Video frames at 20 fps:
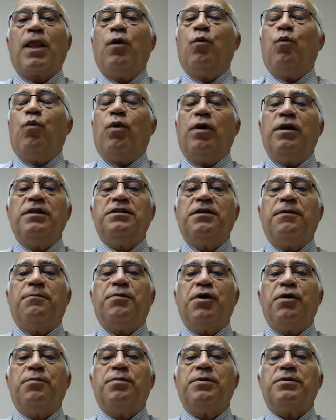What is the
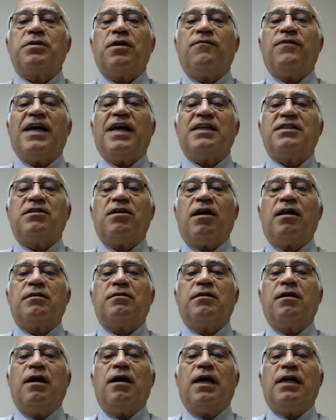purpose of
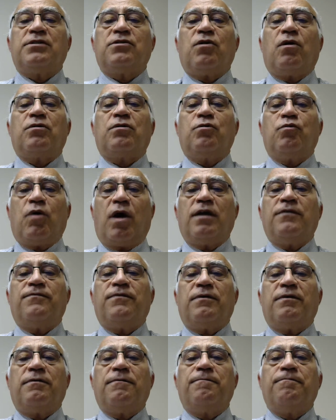assault
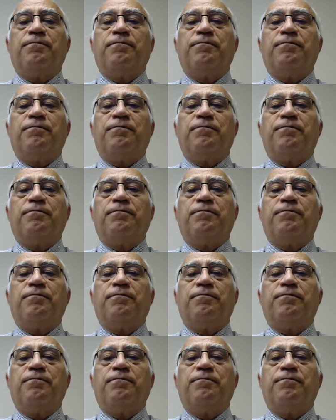rifle?